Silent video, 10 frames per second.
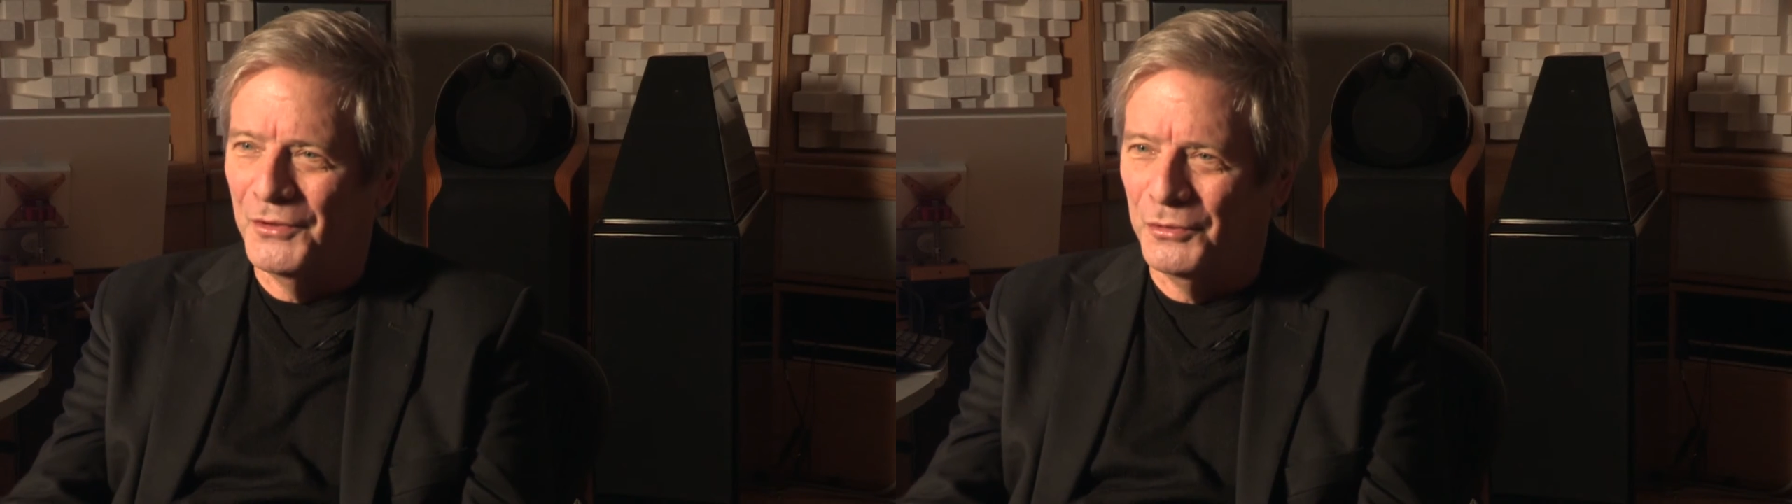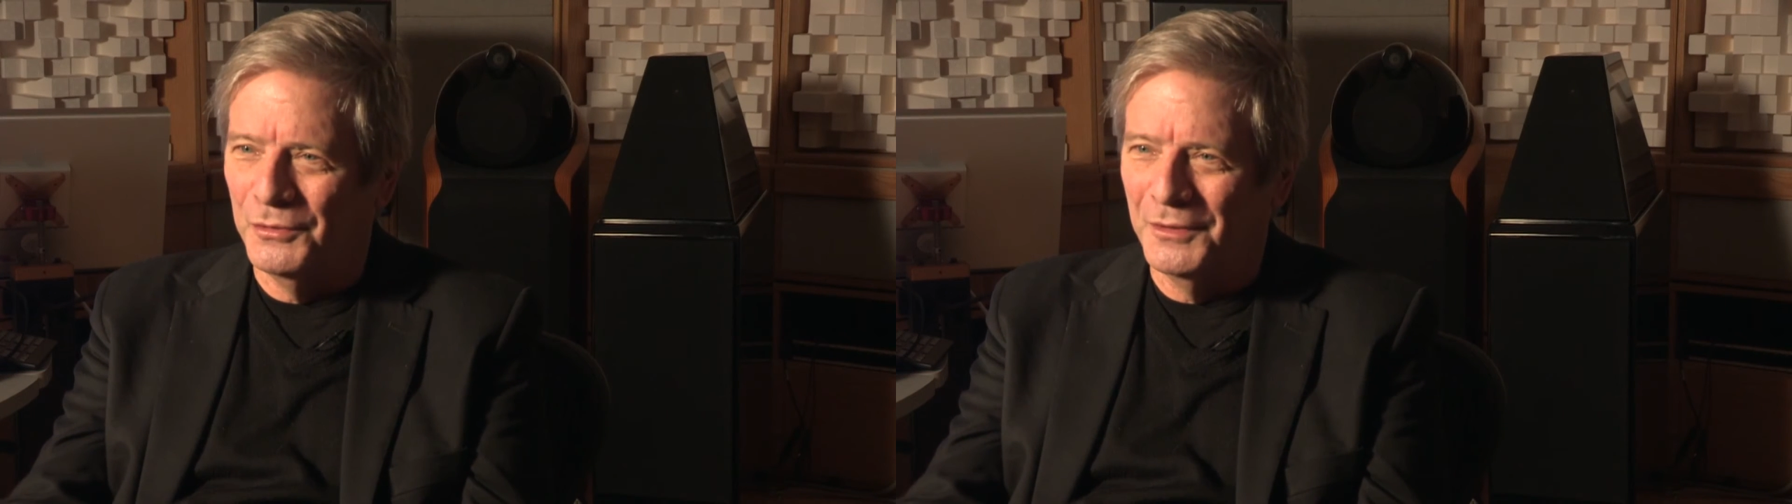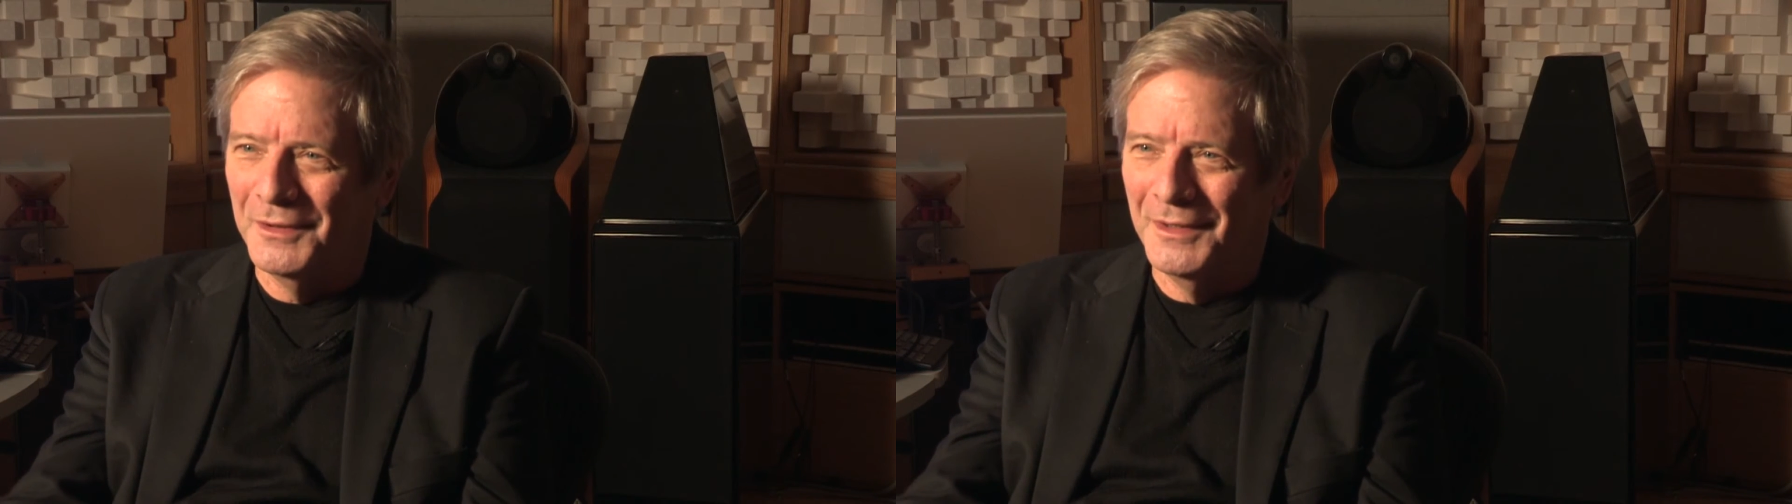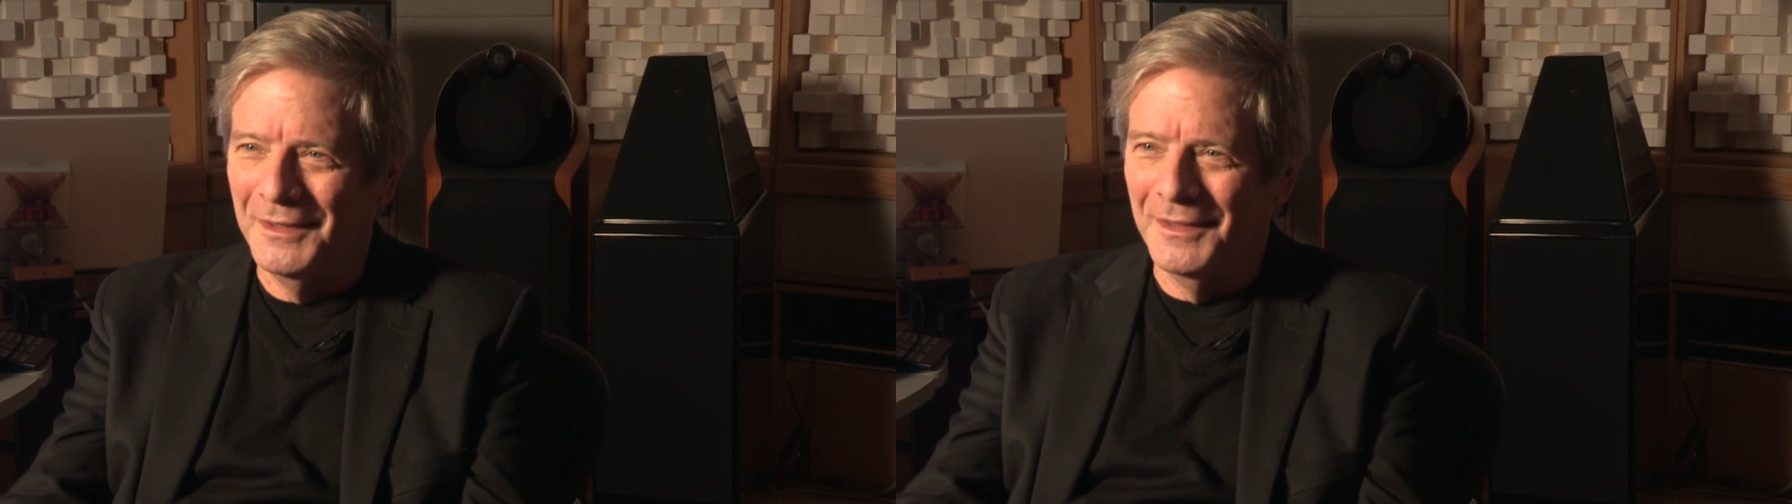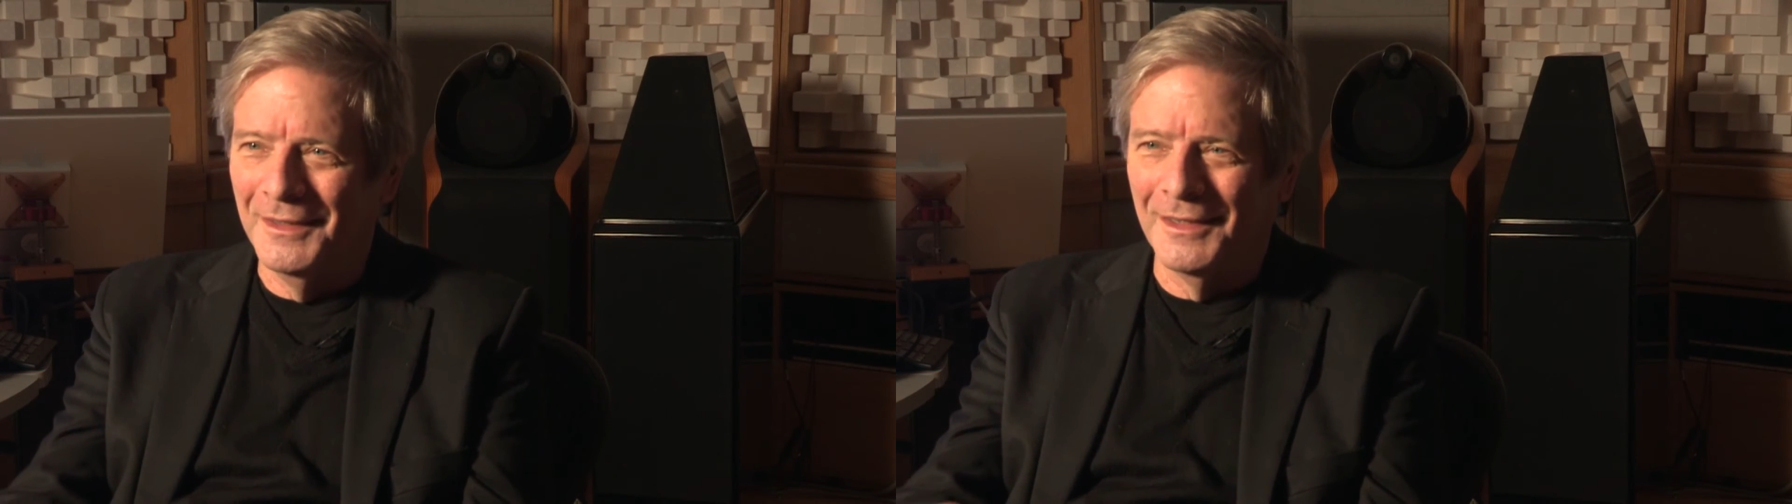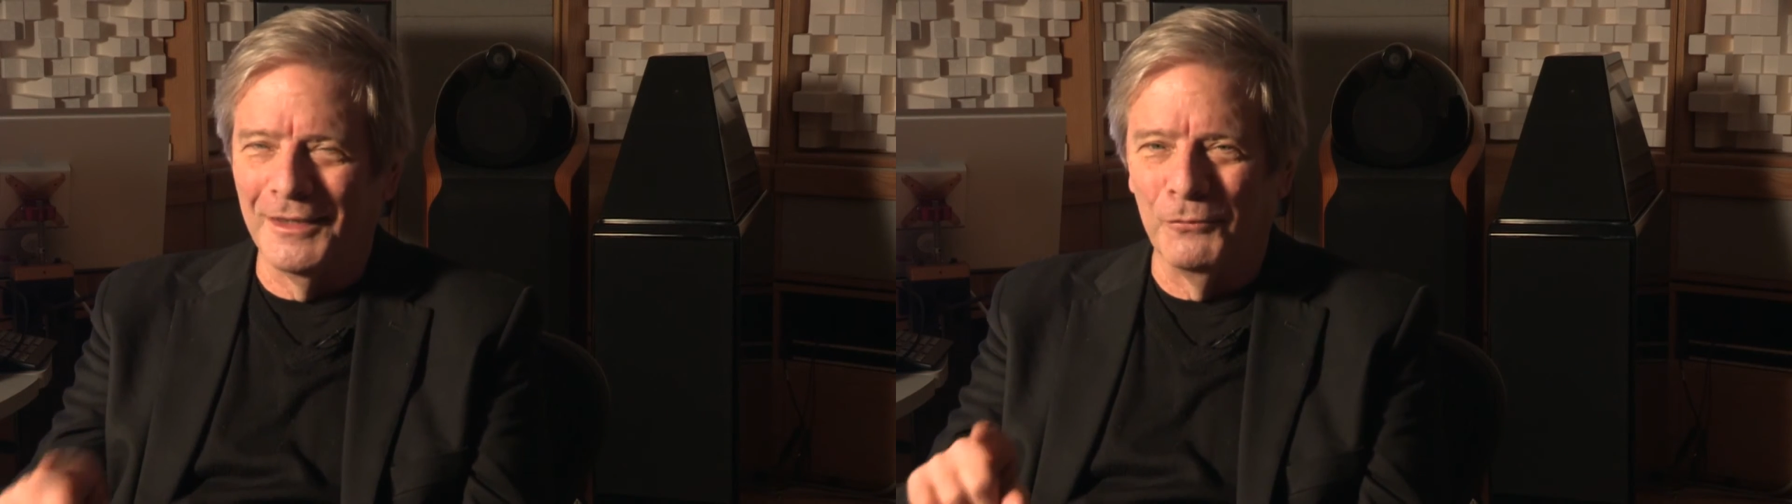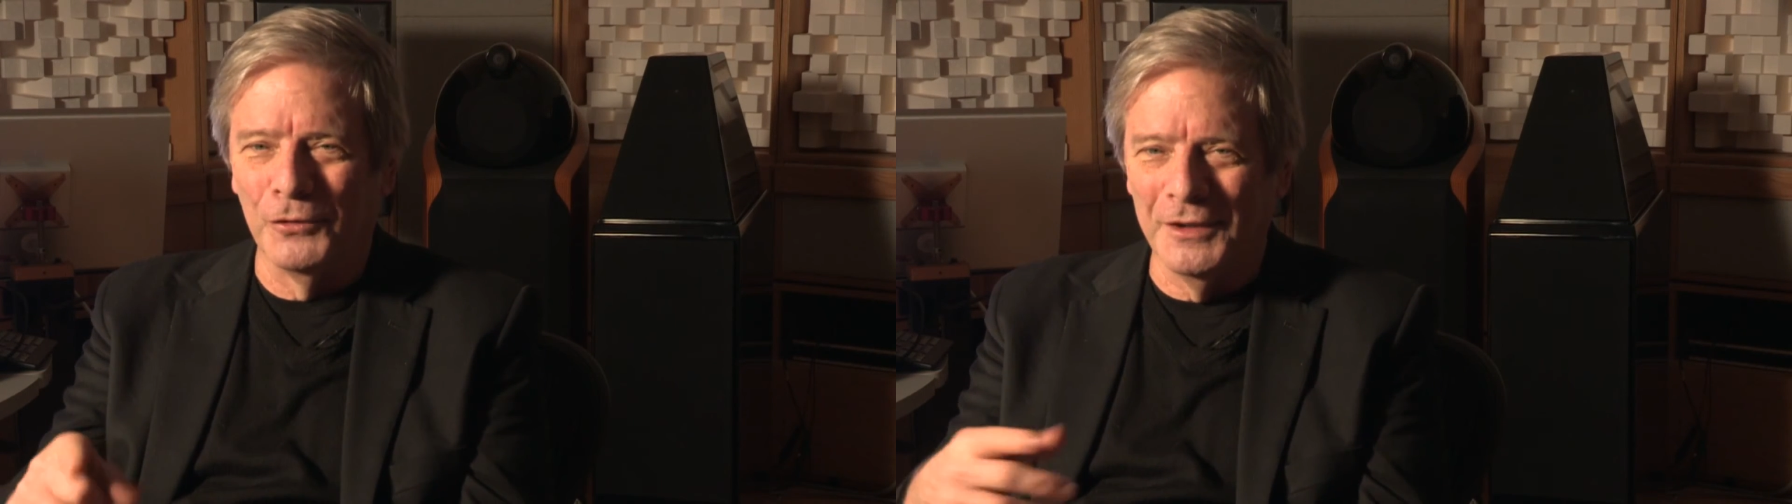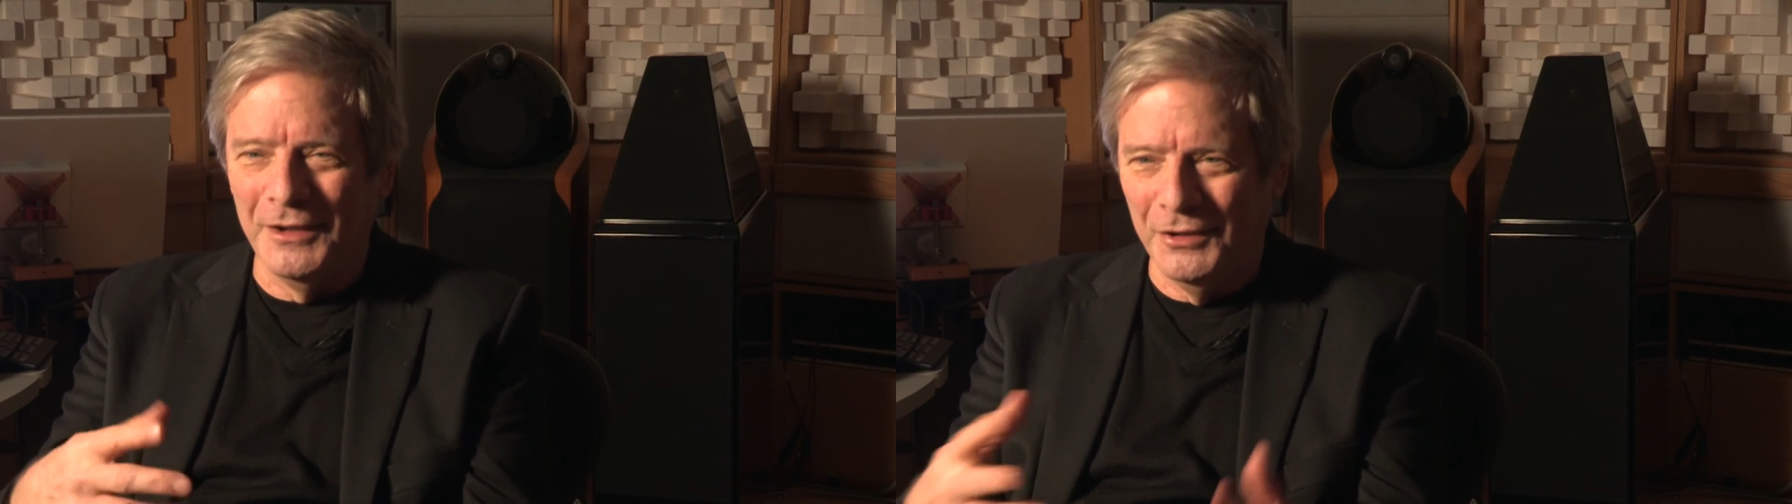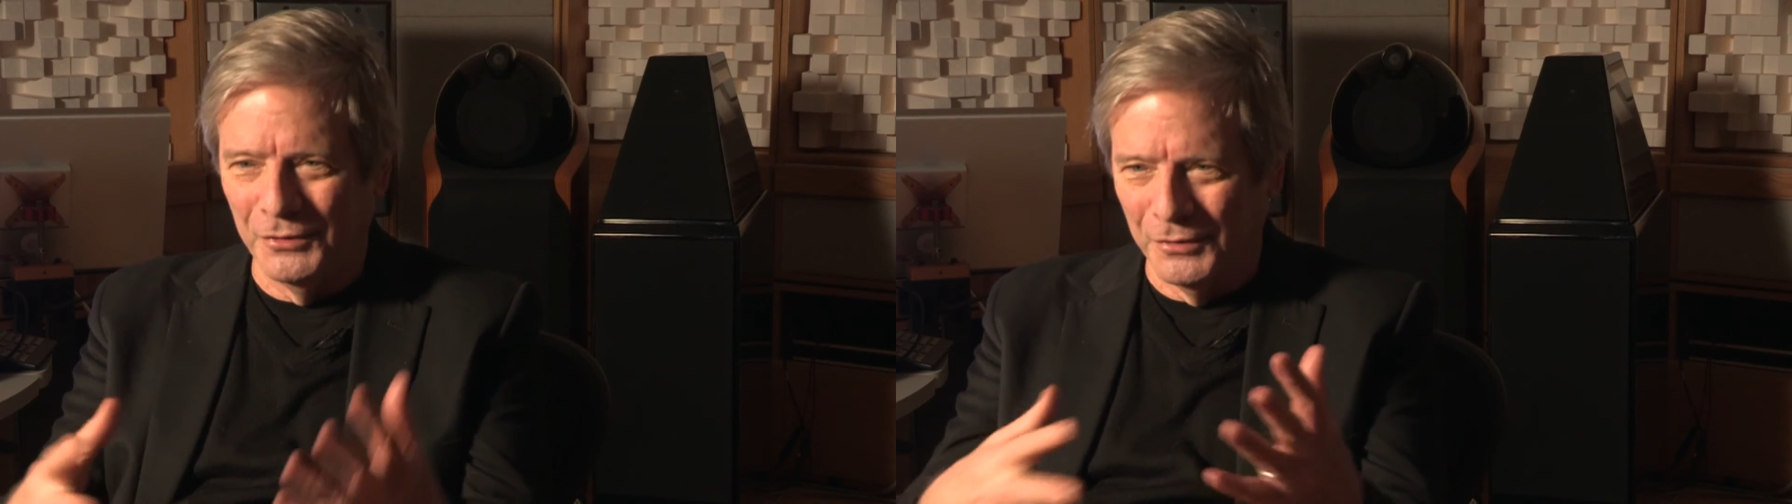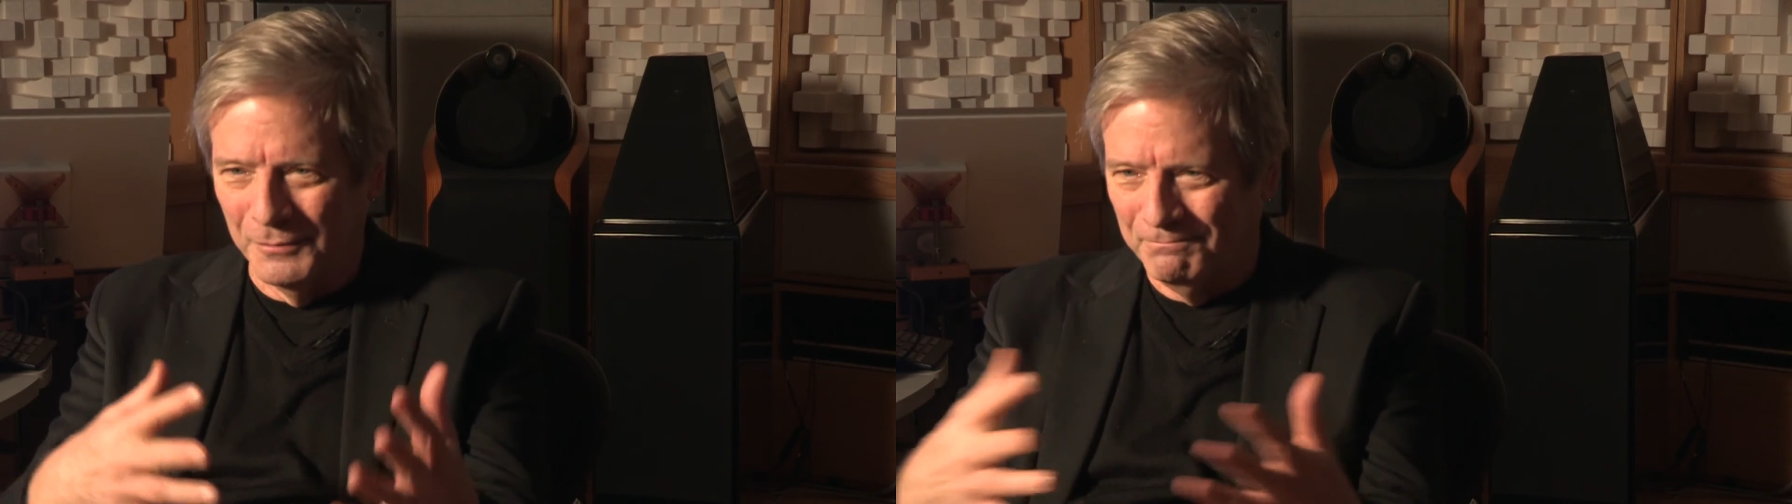tune. I want to
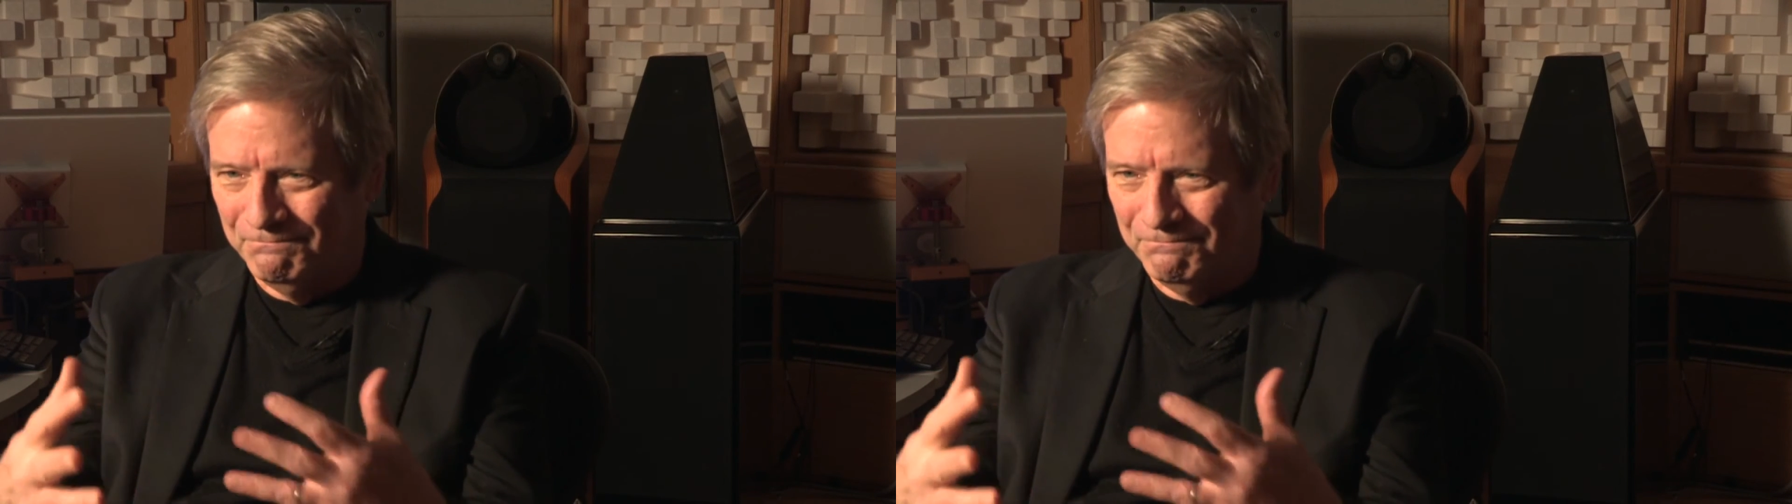hear